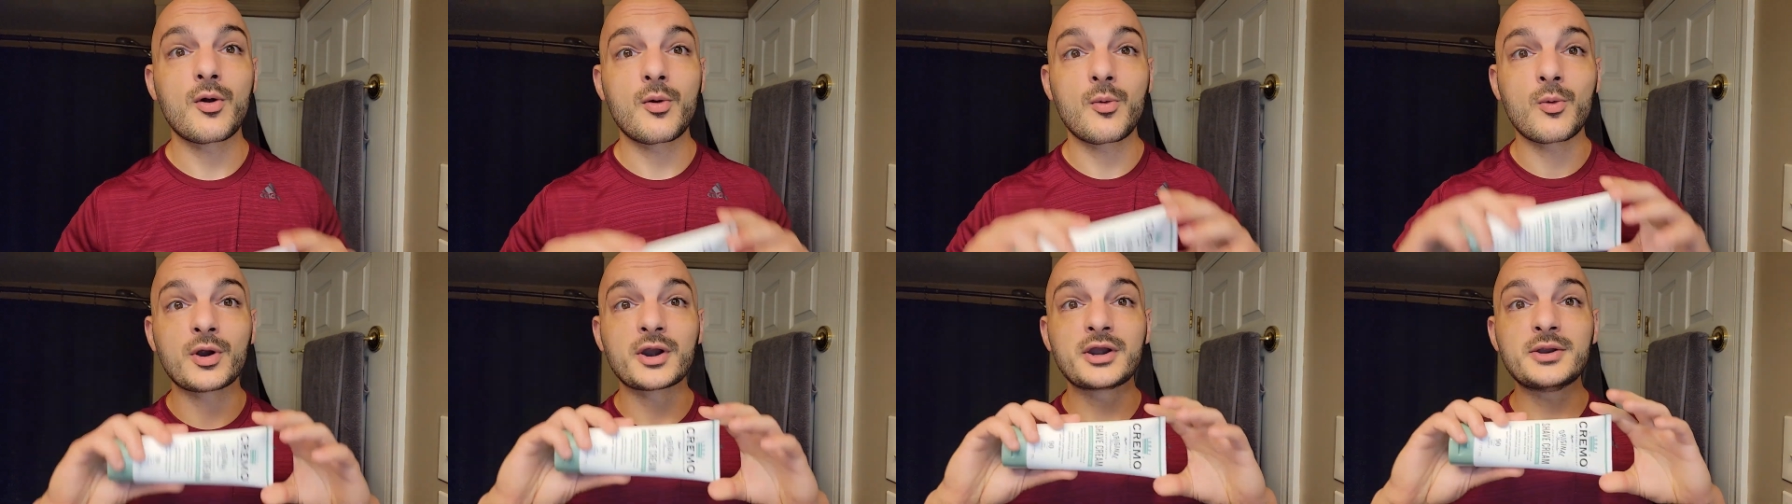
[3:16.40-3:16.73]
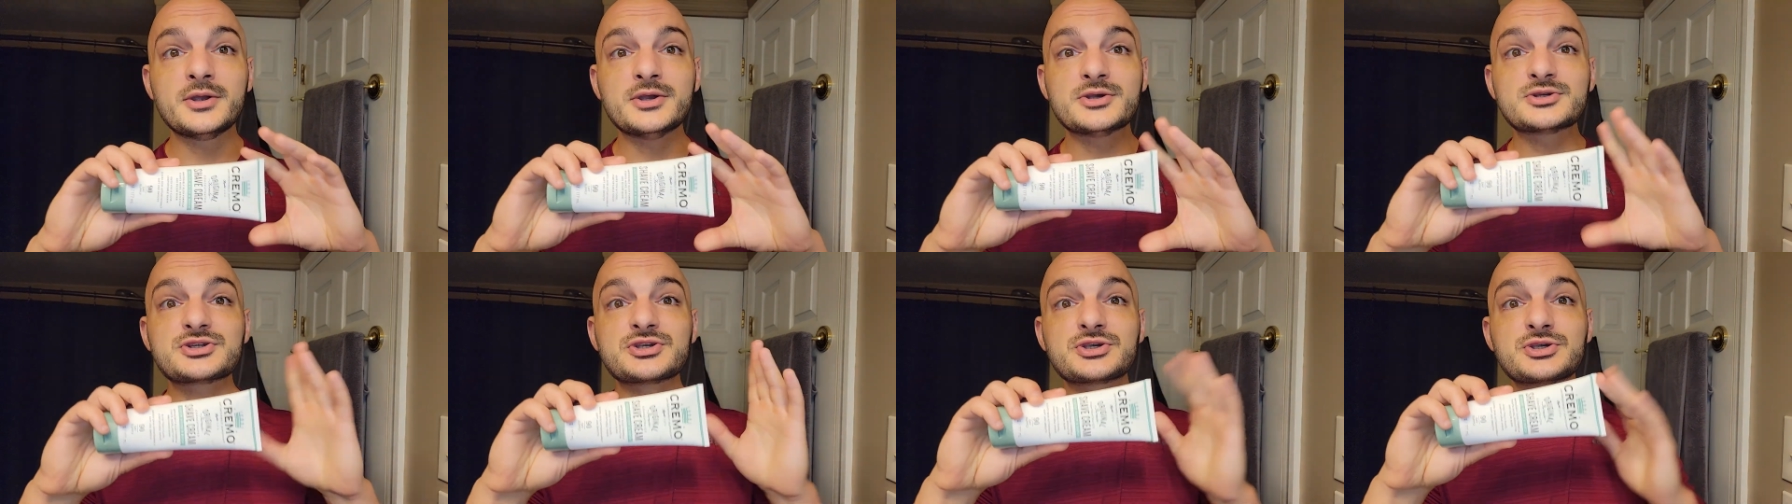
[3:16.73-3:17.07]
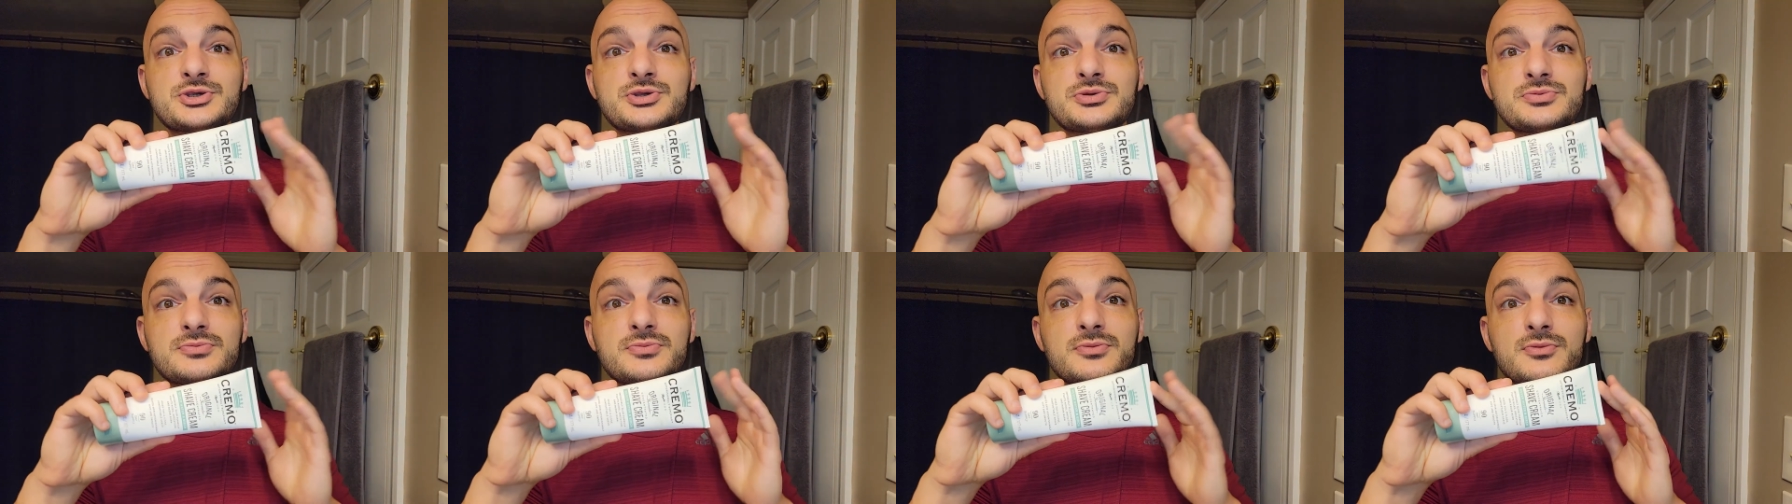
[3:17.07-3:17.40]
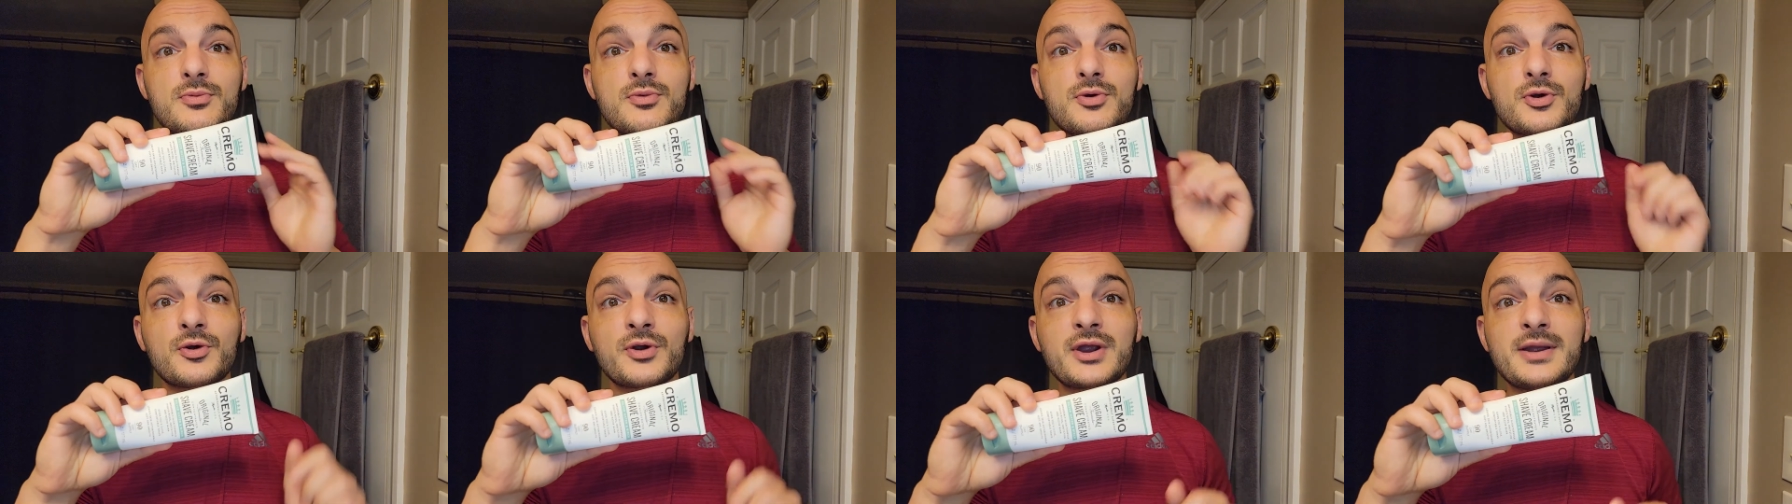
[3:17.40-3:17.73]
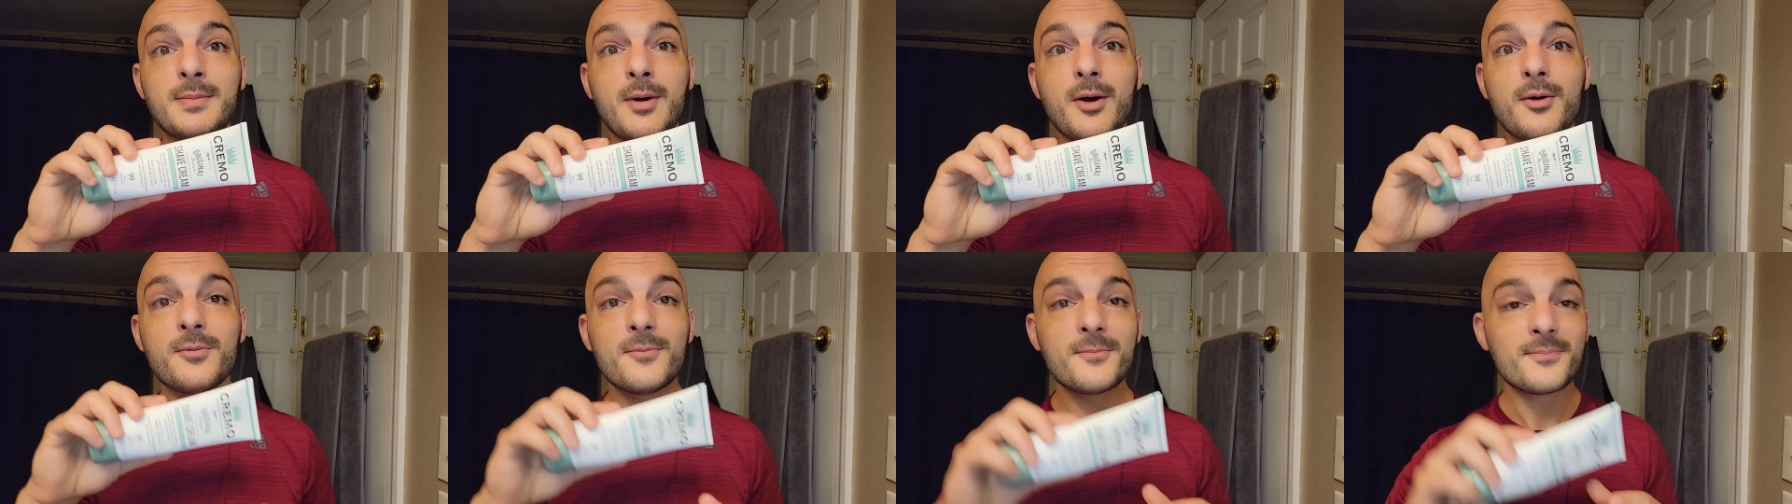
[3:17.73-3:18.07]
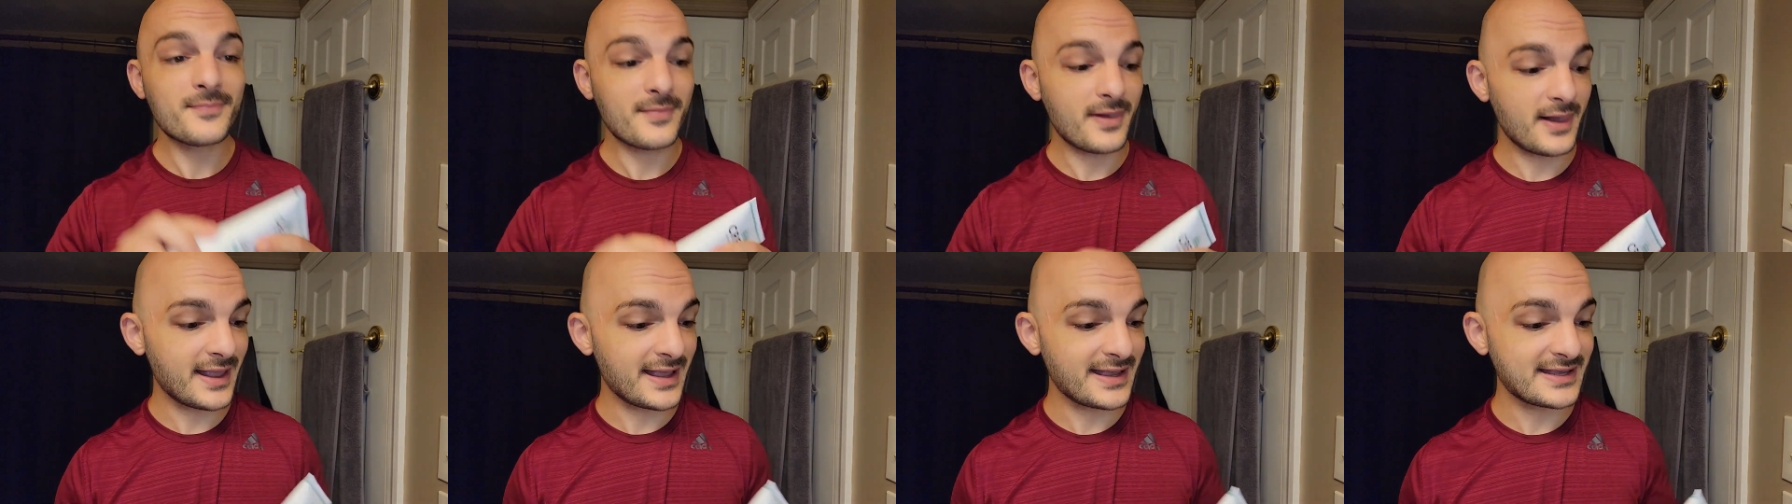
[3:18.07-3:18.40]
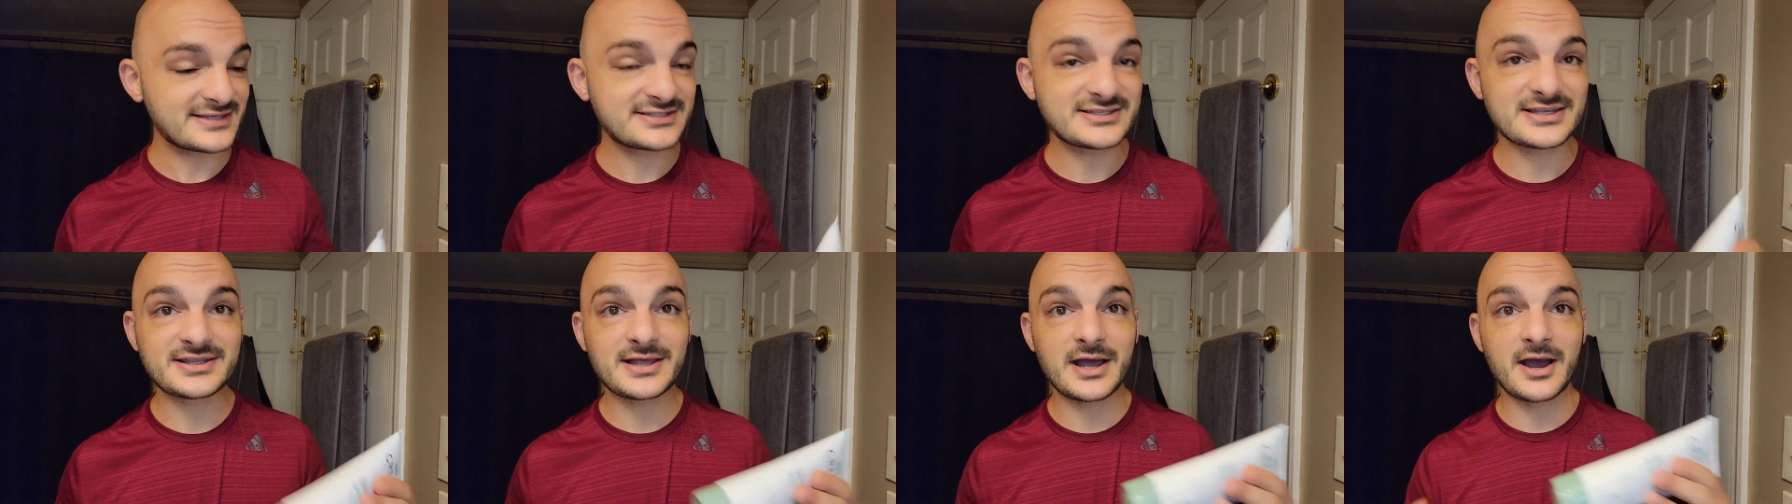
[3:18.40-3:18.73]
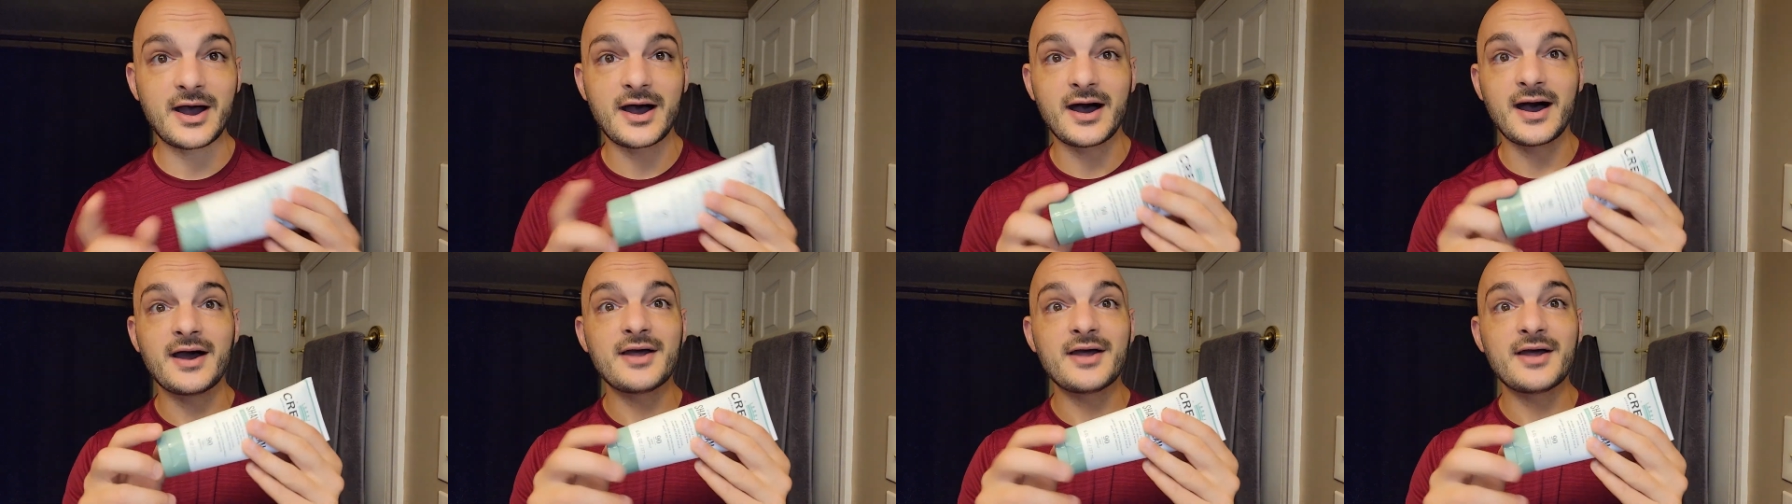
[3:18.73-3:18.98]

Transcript: We're gonna use Cremo as, uh,